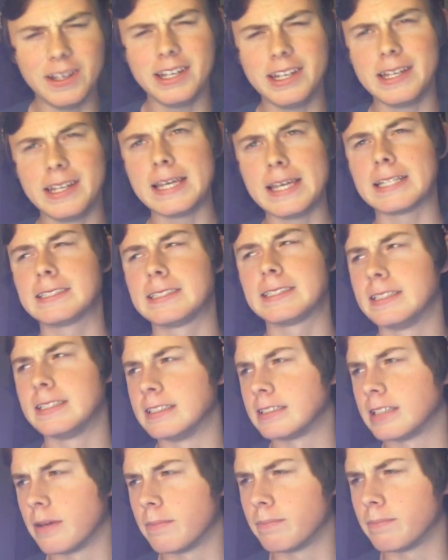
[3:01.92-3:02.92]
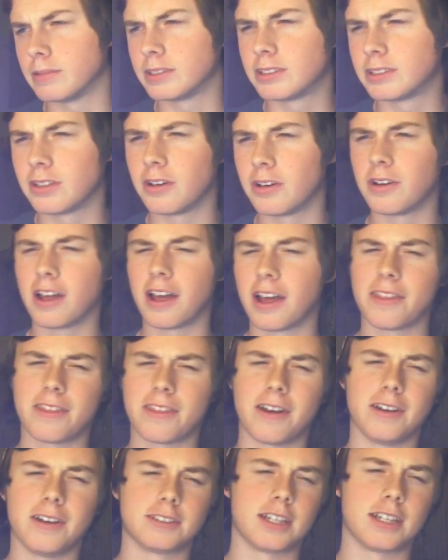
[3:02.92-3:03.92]
Nicks in this episode, and I
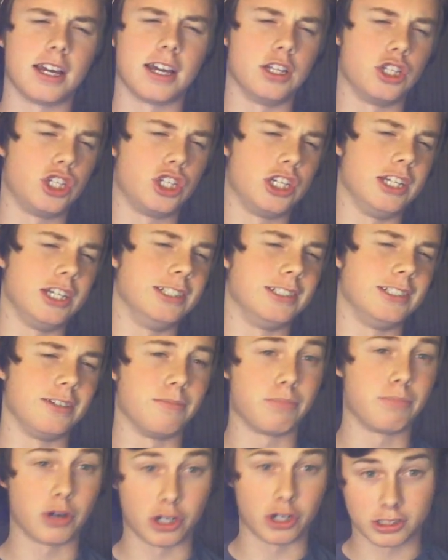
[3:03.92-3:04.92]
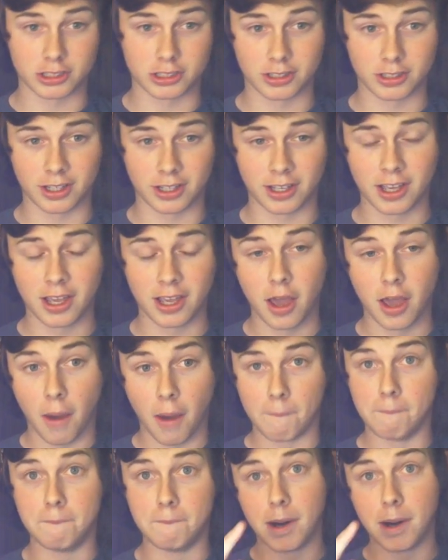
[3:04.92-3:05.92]
thought it was kind of cheesy personally,
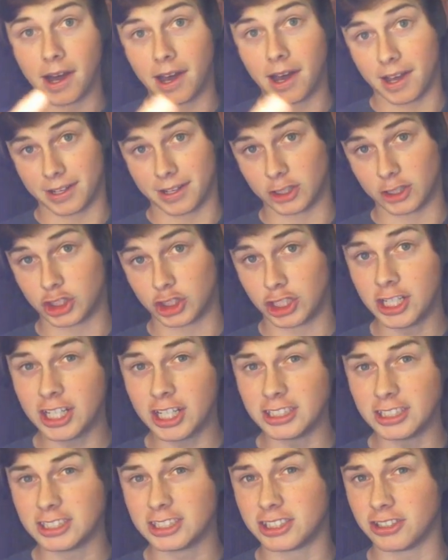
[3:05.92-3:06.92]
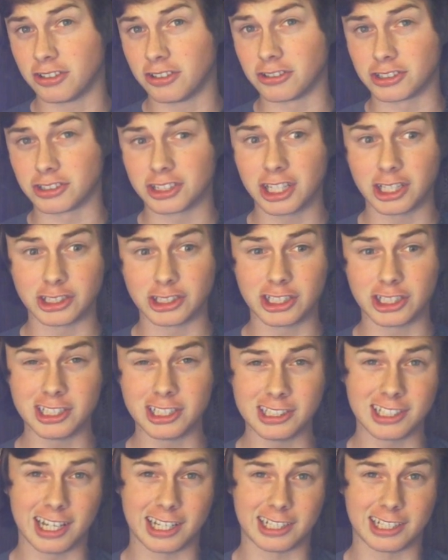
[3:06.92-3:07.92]
but she can still sing.
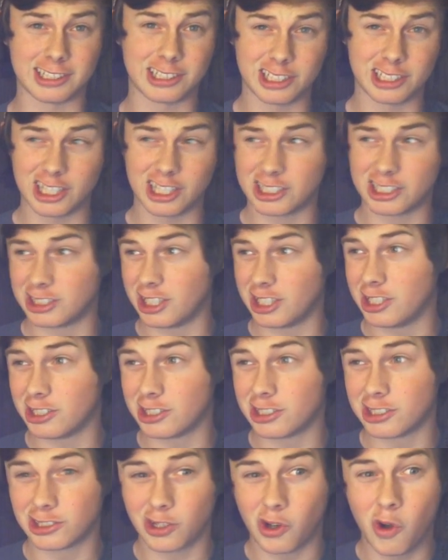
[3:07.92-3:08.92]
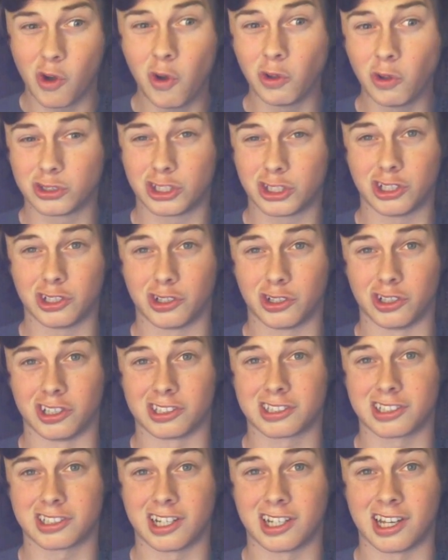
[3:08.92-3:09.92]
She's like 60 years old, she
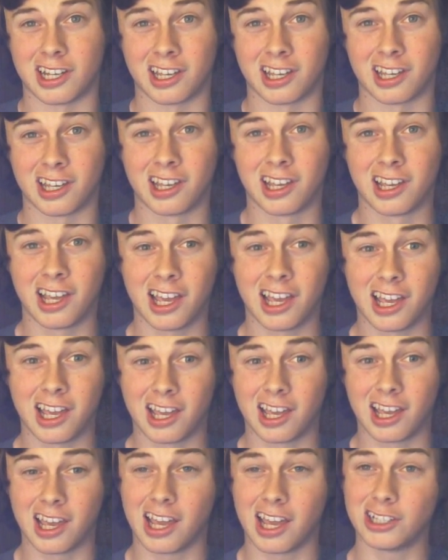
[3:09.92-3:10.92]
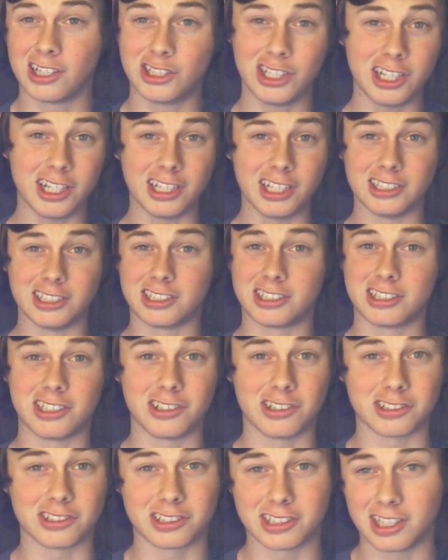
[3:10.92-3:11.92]
looks like, and she can
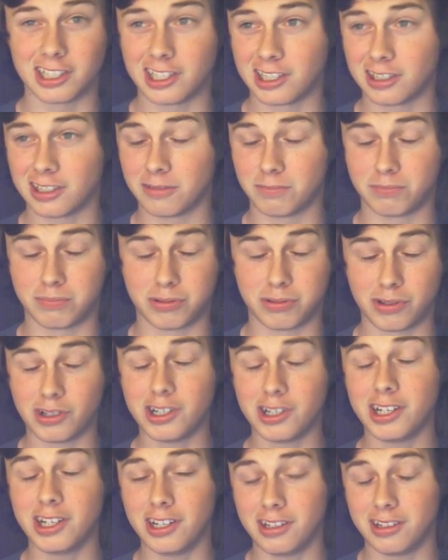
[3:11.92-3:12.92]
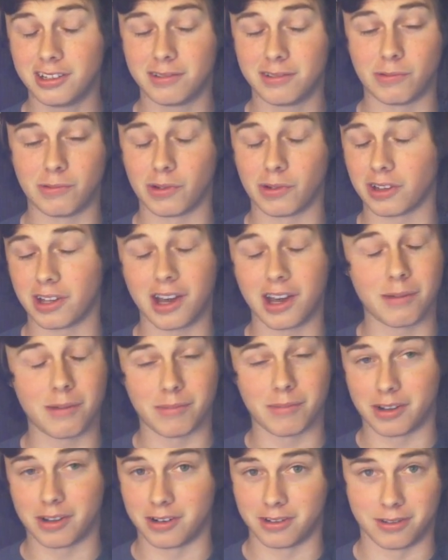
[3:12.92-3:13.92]
still sing pretty, well, a lot
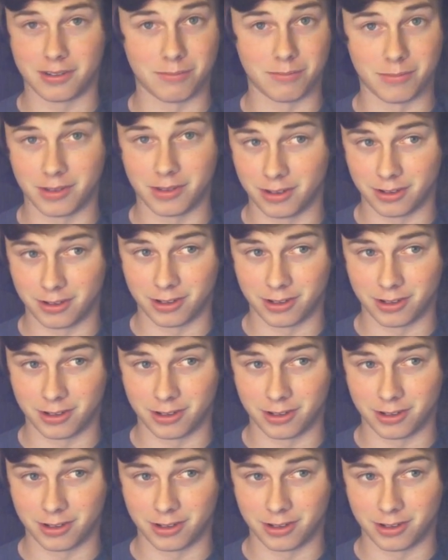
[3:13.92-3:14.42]
better than me.